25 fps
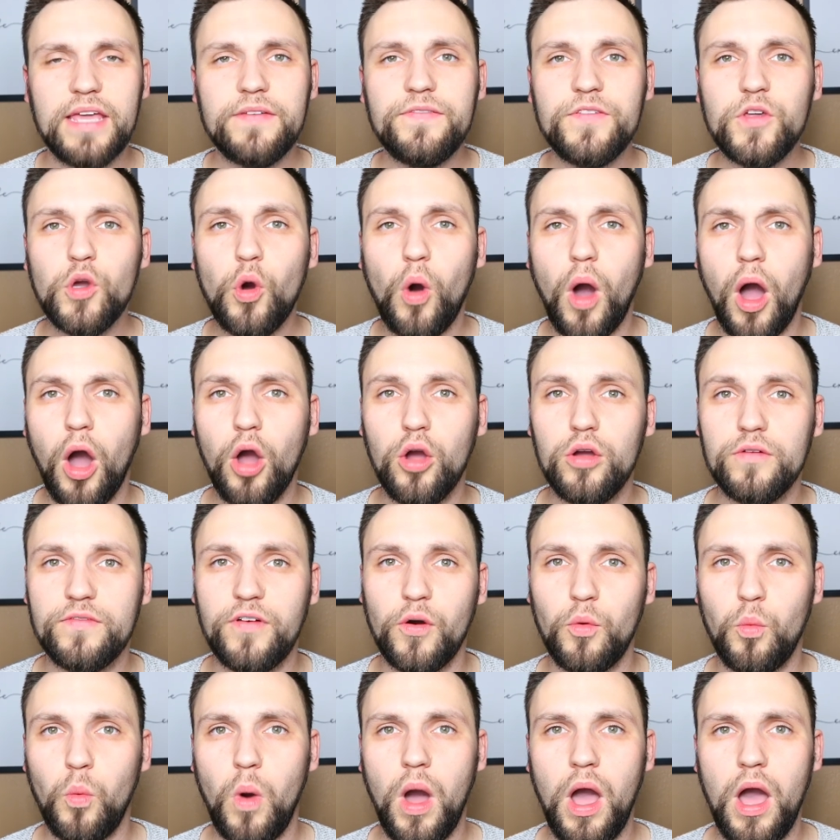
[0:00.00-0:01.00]
If you're
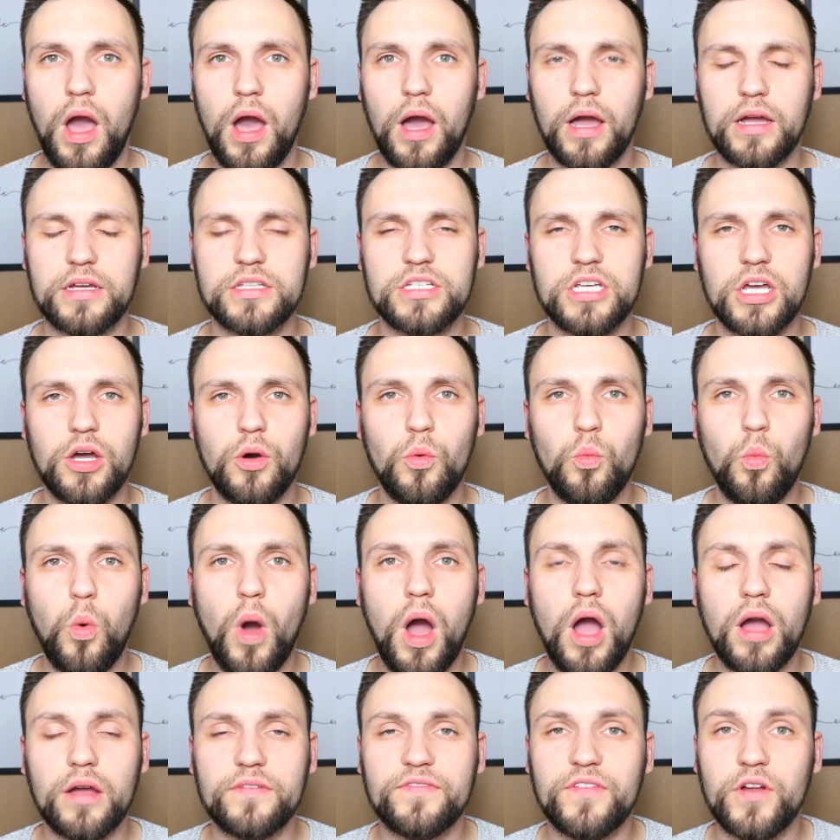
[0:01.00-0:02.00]
overworked,
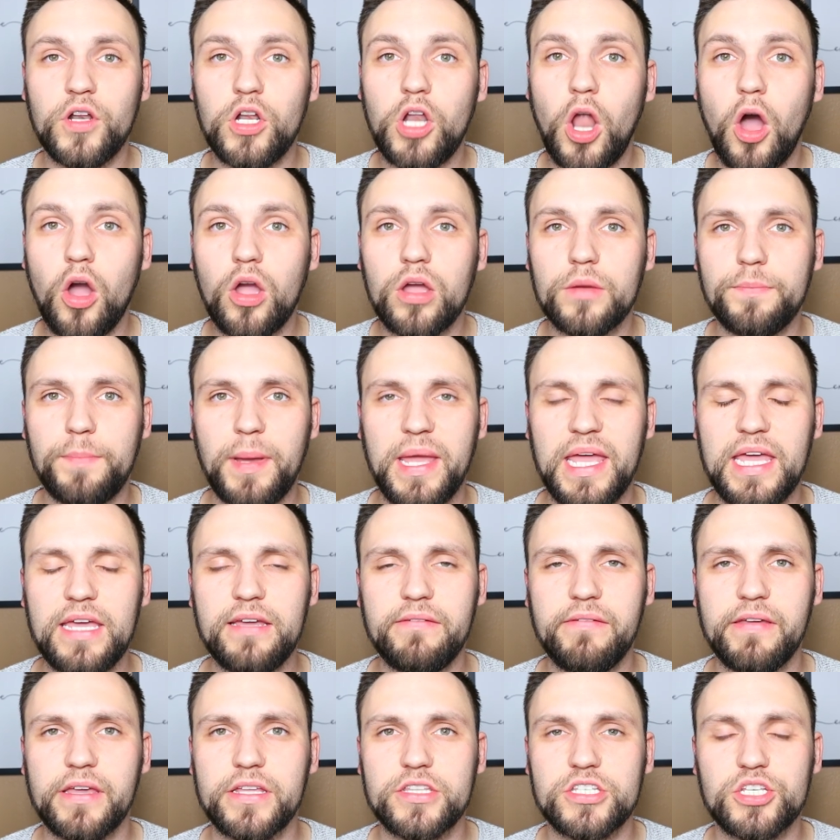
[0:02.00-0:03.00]
work for long
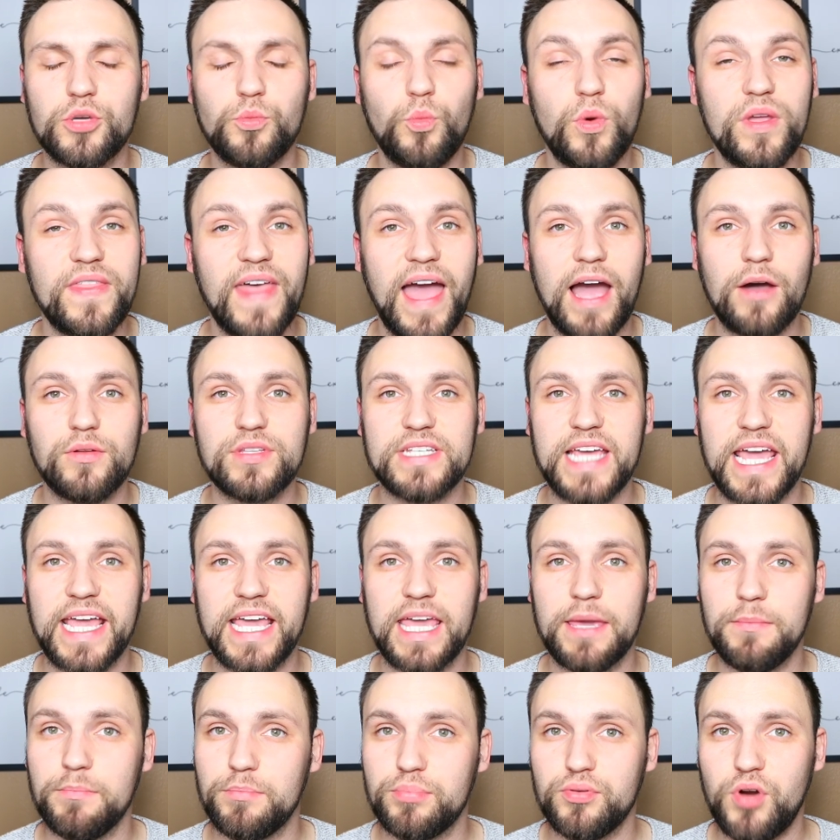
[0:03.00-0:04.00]
periods without
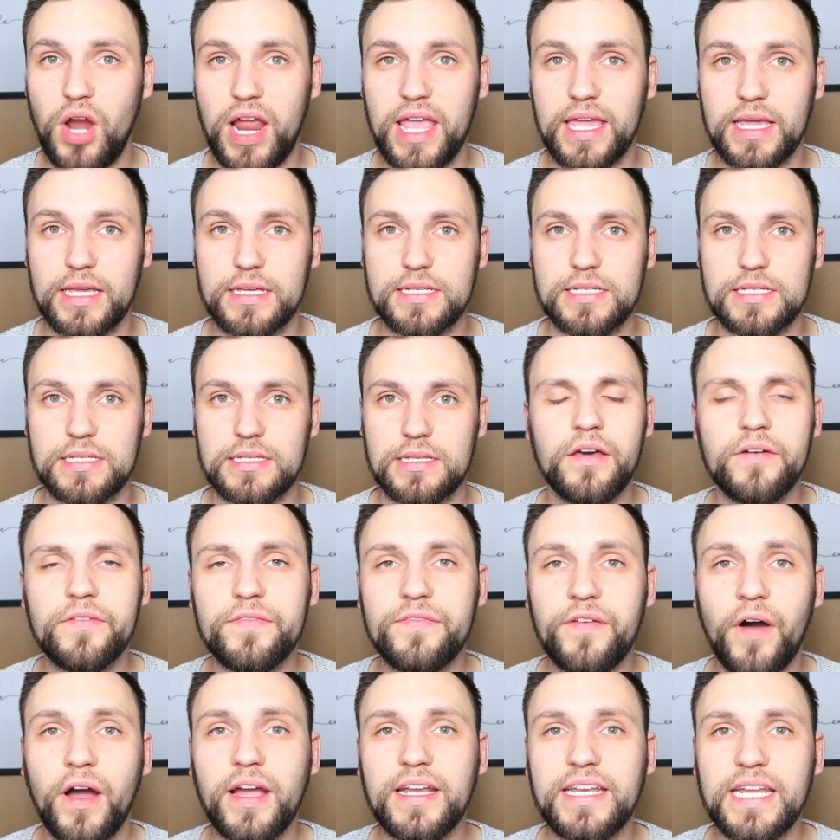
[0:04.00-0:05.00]
taking breaks,
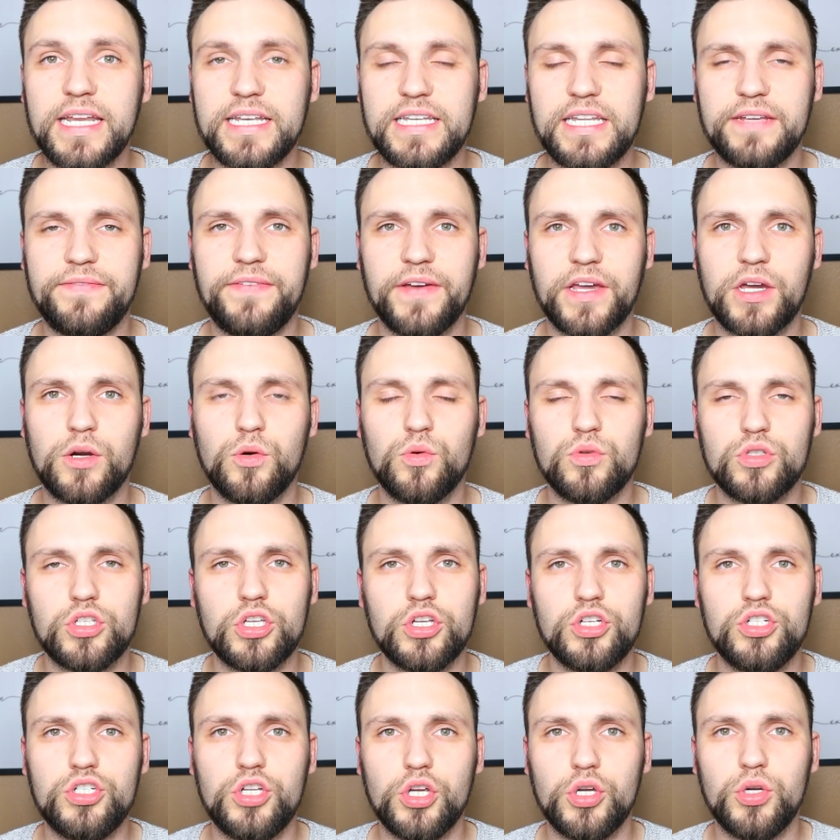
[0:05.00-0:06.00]
find it difficult
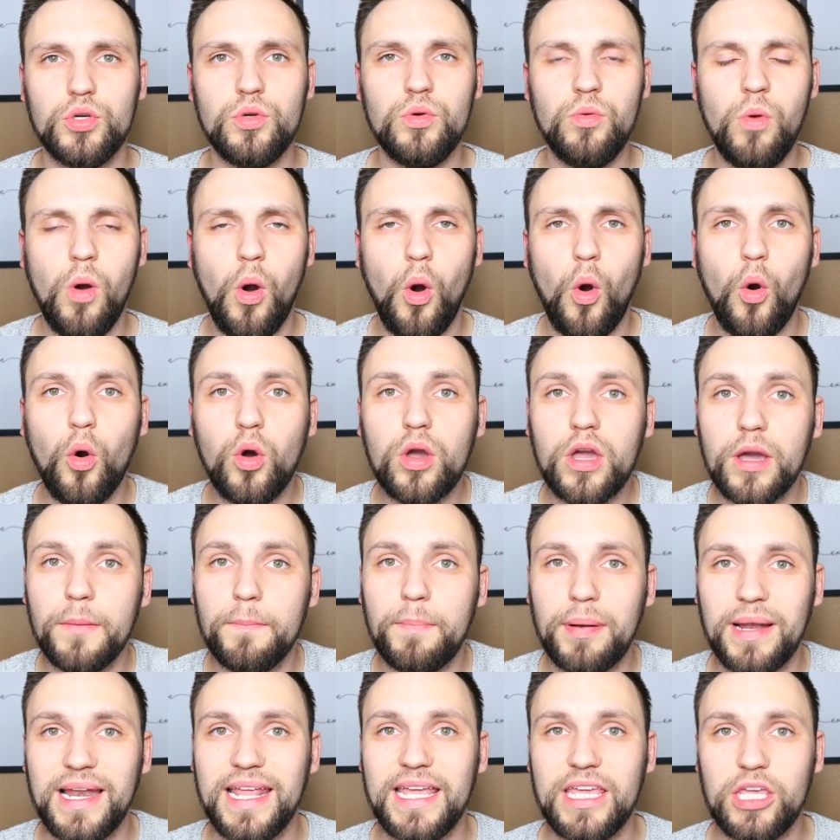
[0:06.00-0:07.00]
to do or
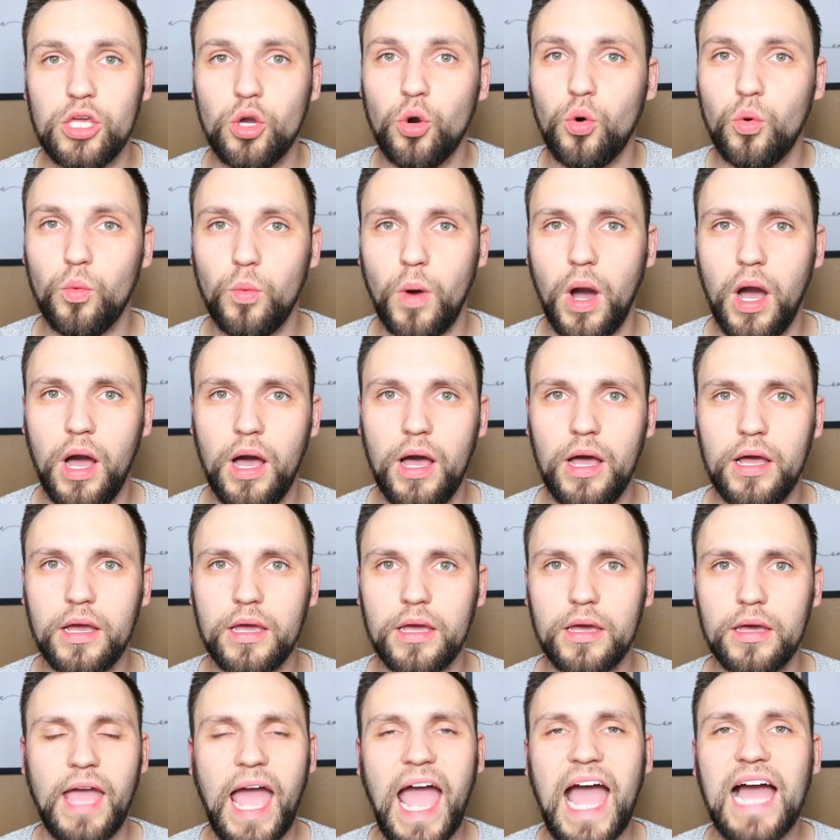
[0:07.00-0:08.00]
complete your
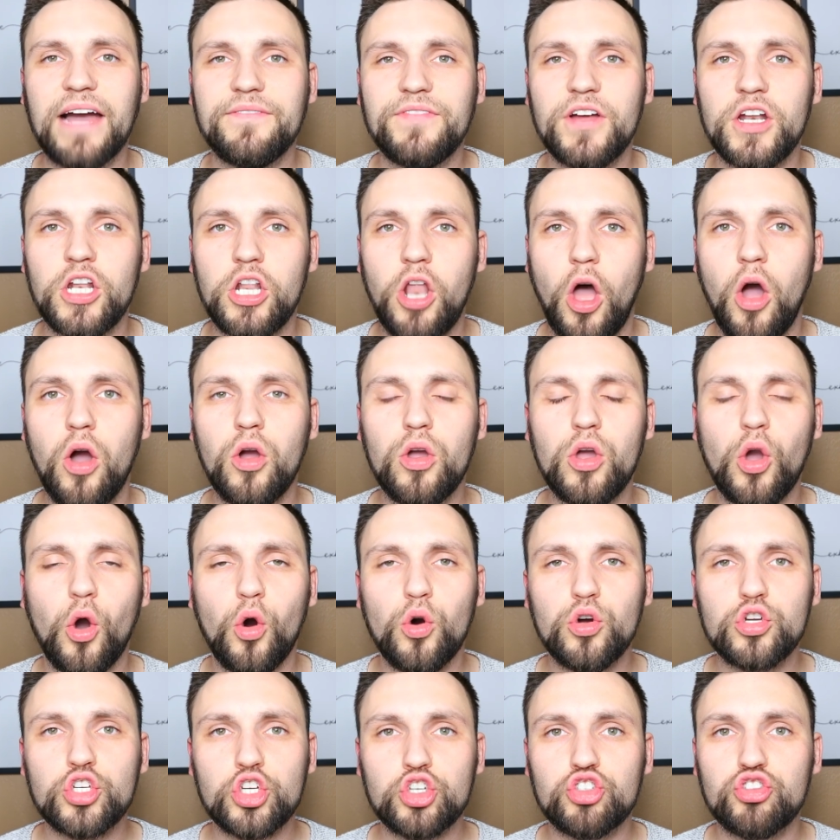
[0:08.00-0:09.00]
work, have a long
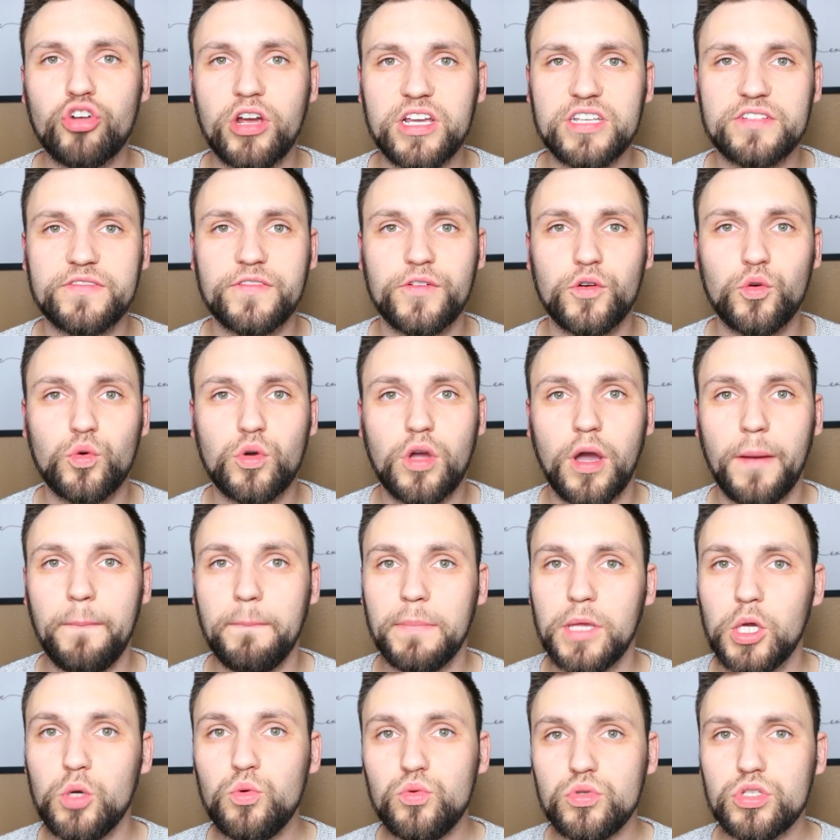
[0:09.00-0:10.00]
or stressful
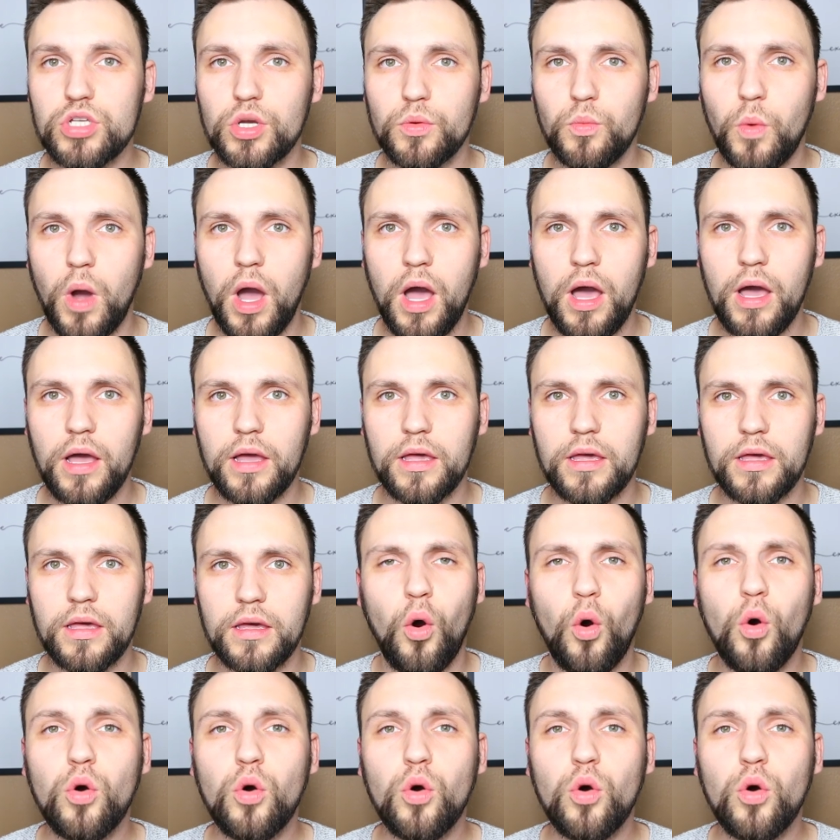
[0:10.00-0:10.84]
commute to work,